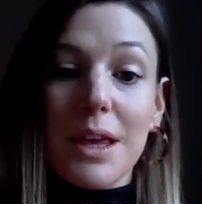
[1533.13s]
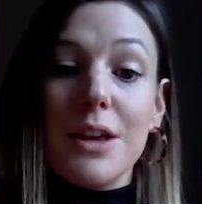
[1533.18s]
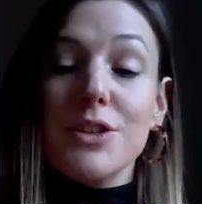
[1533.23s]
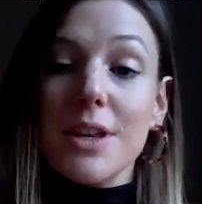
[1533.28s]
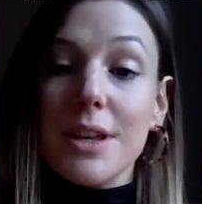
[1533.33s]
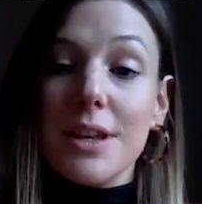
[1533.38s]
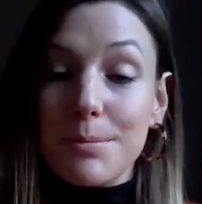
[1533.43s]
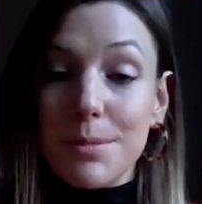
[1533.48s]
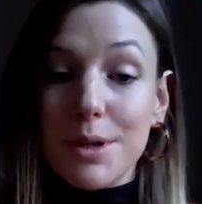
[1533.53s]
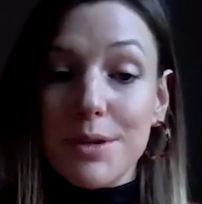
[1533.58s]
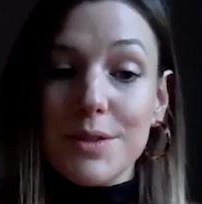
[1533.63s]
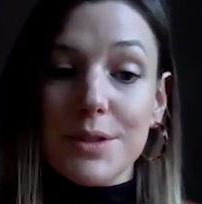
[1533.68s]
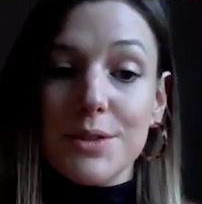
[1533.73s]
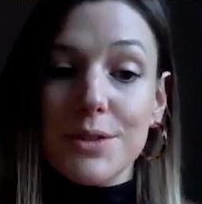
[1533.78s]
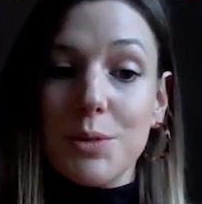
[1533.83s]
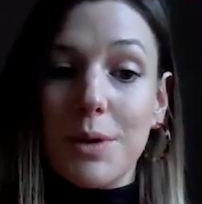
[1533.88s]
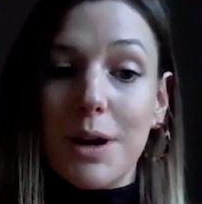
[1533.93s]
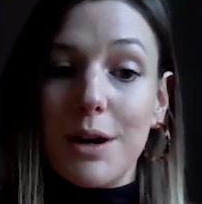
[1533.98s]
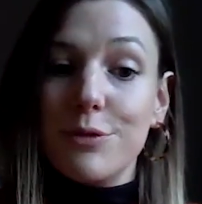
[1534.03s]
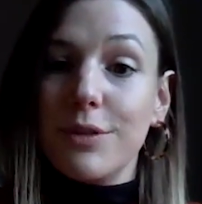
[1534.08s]
So that moves on
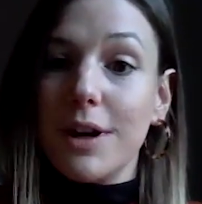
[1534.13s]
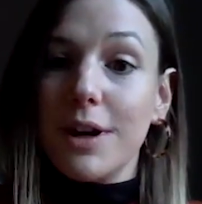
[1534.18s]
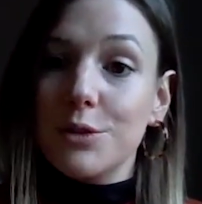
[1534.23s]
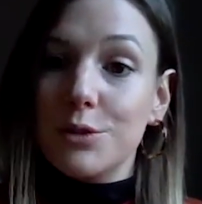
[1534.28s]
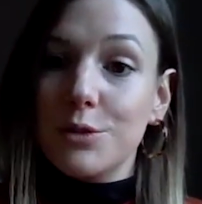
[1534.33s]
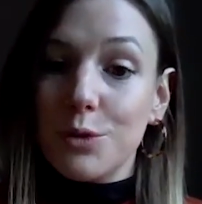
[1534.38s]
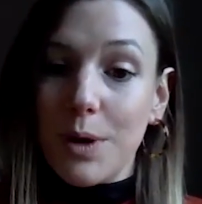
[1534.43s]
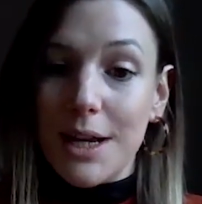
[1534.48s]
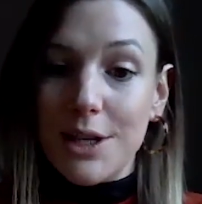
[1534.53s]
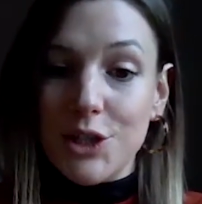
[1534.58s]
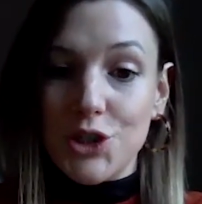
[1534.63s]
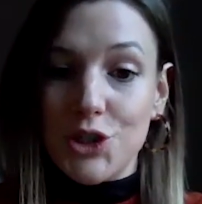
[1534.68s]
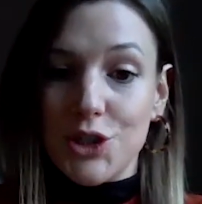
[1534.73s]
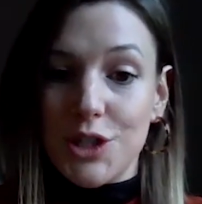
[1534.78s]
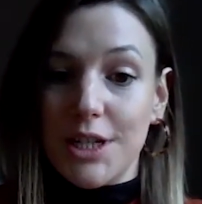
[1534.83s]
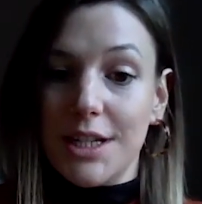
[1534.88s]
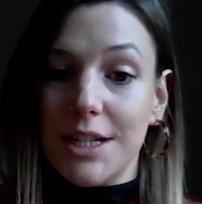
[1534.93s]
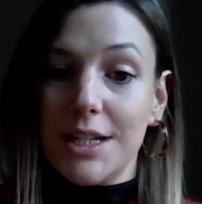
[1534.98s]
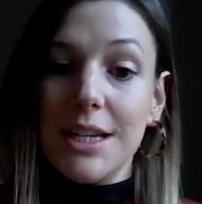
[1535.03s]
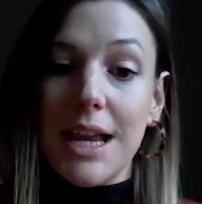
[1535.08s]
to our final
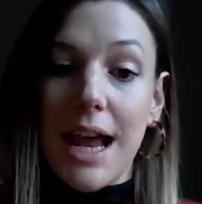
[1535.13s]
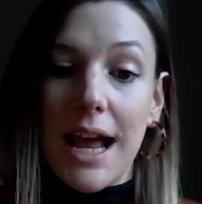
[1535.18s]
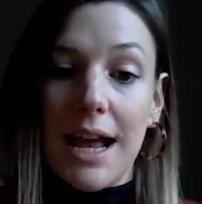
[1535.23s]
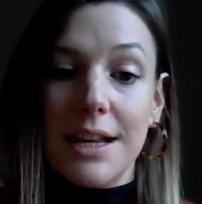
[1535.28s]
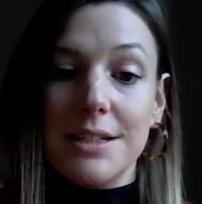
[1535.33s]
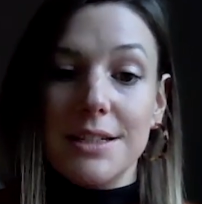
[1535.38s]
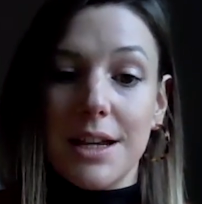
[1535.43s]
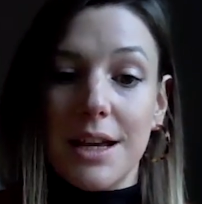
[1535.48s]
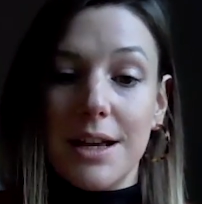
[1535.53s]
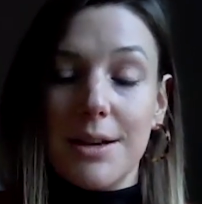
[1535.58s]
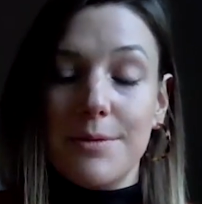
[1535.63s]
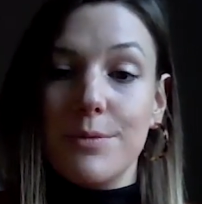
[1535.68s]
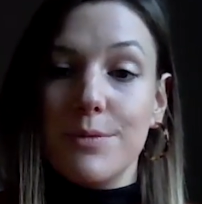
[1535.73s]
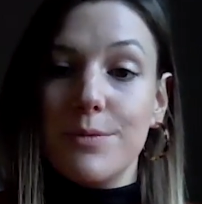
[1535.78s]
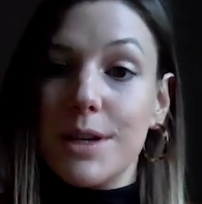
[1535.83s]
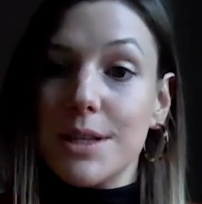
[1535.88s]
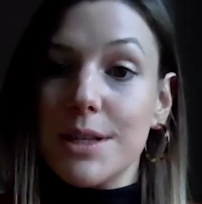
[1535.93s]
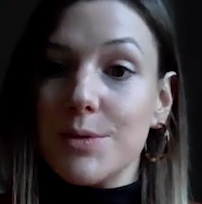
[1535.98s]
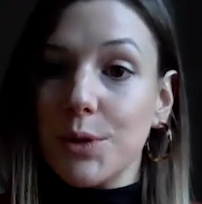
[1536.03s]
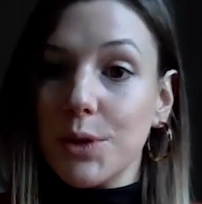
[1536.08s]
question, and
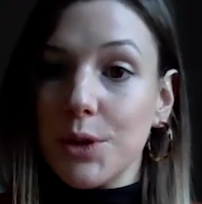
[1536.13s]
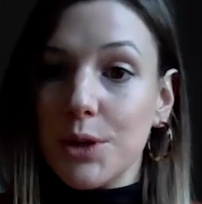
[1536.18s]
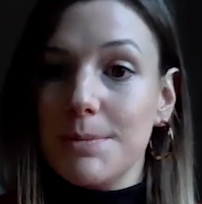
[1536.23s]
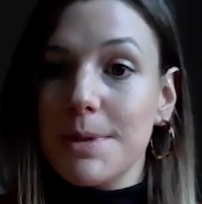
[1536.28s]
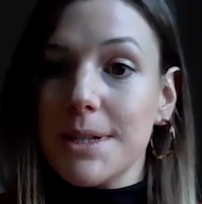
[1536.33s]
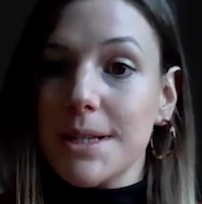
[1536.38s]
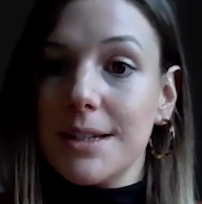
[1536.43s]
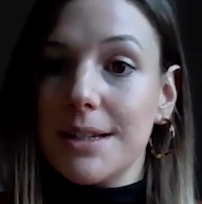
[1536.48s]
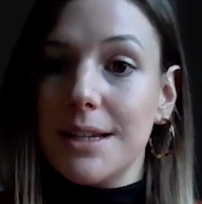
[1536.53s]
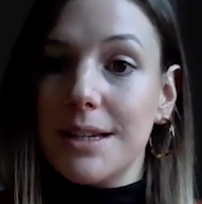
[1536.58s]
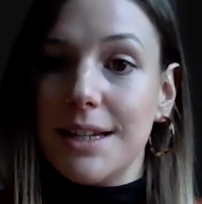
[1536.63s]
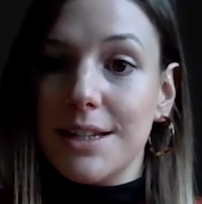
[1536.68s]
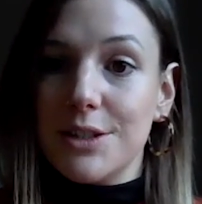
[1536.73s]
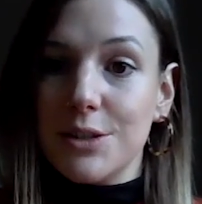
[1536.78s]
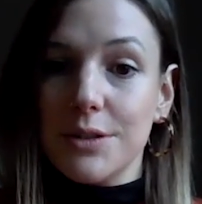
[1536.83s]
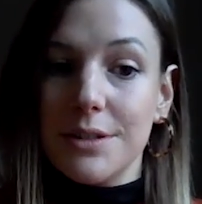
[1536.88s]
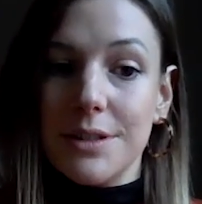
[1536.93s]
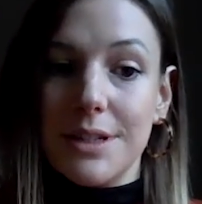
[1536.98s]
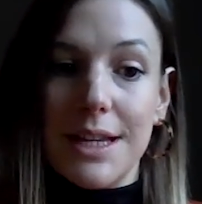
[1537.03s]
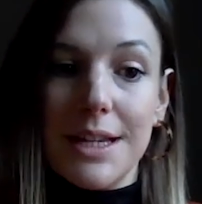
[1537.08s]
first of all, Huma's going to lead
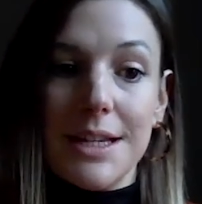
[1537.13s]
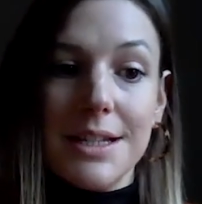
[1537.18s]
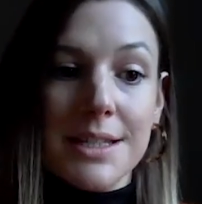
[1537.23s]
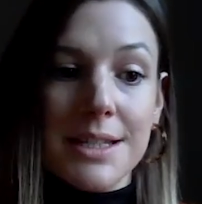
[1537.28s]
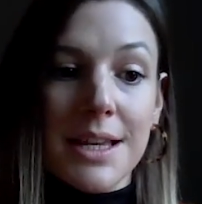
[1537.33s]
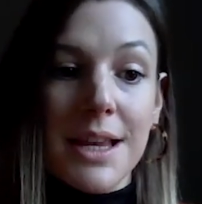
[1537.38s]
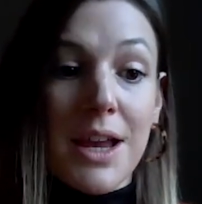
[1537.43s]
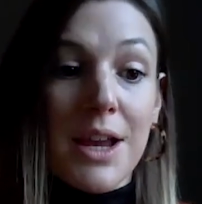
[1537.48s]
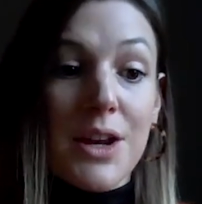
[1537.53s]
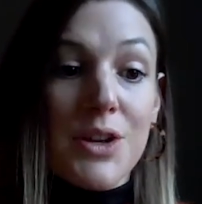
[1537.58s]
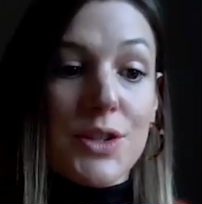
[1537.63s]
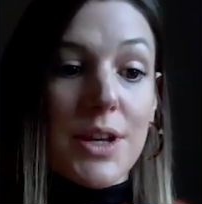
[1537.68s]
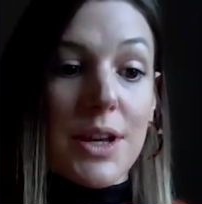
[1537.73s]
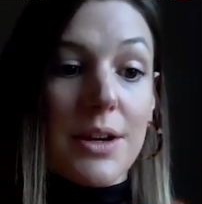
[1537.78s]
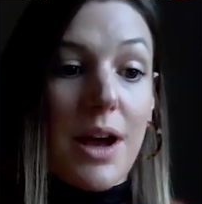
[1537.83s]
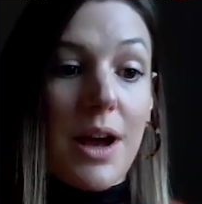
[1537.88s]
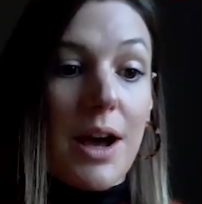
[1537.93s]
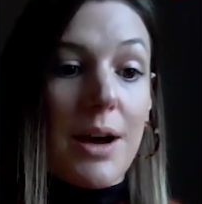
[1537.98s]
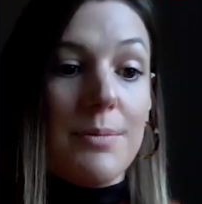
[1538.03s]
on this. So